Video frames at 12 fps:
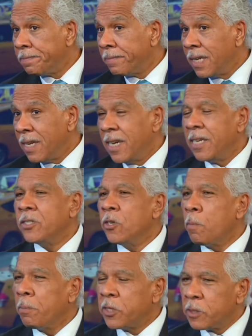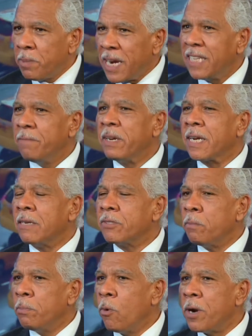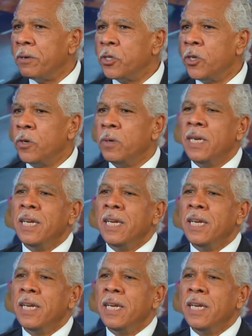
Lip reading: Mm. So perspective becomes important too.